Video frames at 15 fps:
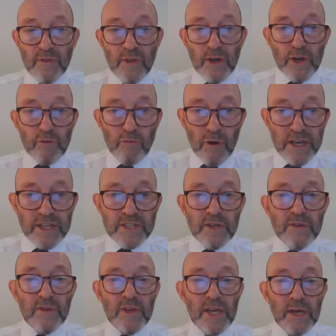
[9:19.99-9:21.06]
the
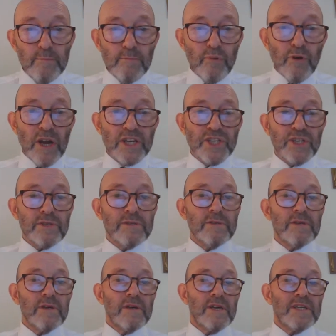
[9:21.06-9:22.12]
greater the impression
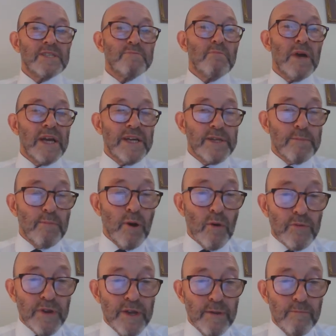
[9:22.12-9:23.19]
is made
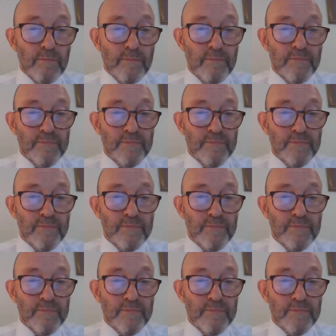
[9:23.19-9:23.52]
upon him.